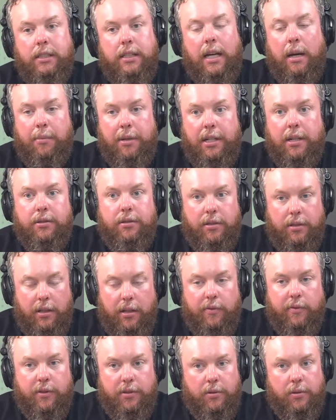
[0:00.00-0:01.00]
I mean, there's a
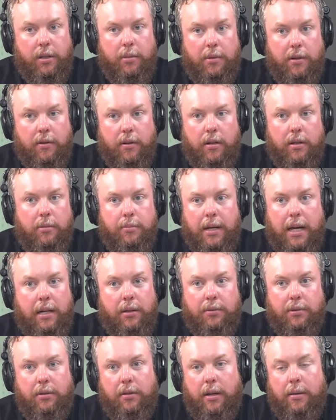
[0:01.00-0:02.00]
difference. Don't get me wrong, but I
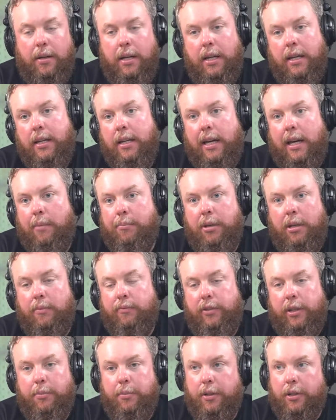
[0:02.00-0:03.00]
don't know. I'd
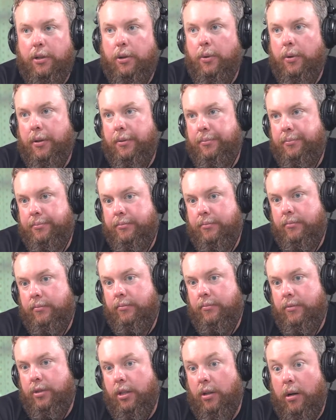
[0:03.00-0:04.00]
be flipping a coin.
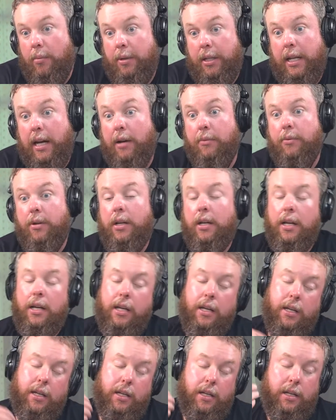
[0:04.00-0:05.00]
So I mean,
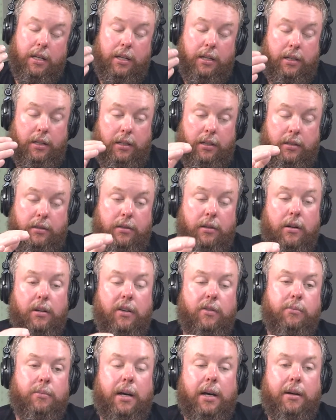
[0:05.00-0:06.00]
So I'll
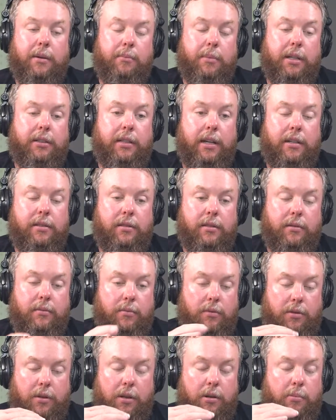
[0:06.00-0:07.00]
give you my
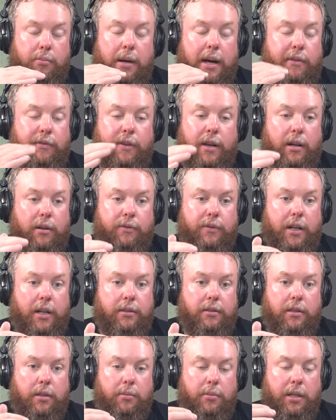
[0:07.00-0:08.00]
tasting or my final
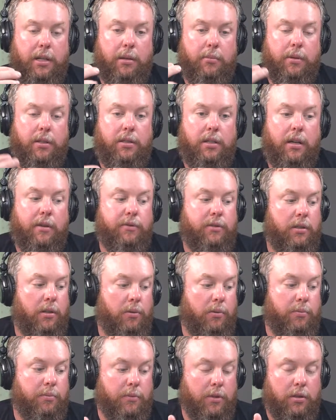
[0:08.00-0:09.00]
thoughts in a minute. But Jeff,
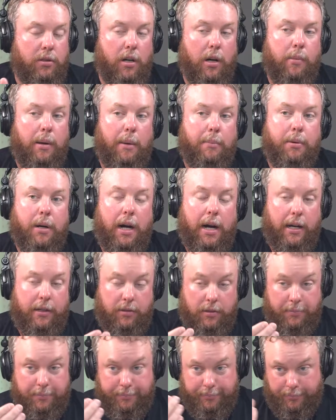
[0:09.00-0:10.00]
so let's talk about
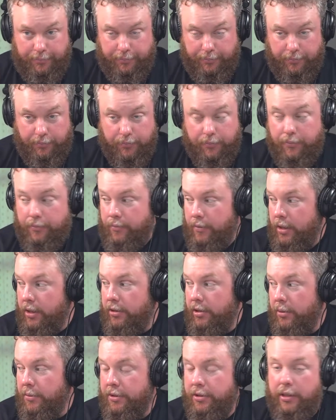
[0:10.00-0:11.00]
price.
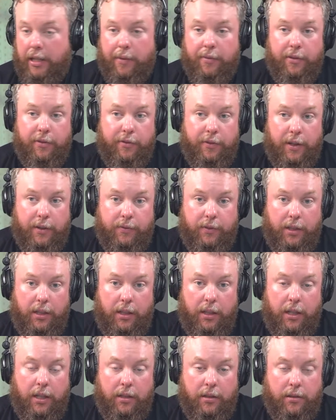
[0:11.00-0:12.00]
So the
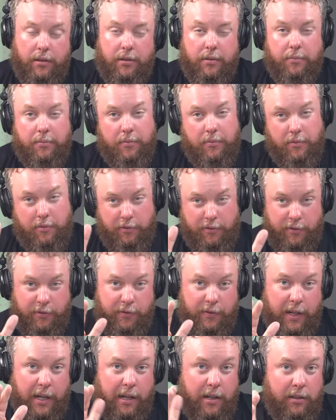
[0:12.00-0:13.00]
750 is
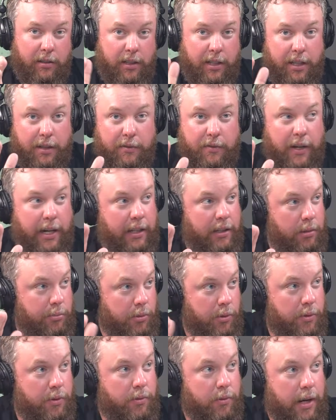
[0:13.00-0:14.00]
fairly
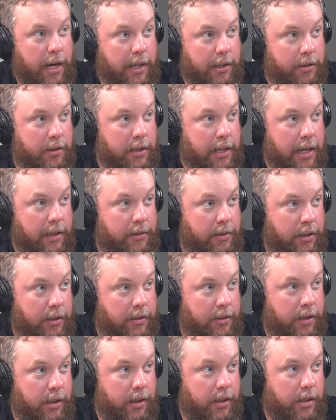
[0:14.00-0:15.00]
available. The regular 1910,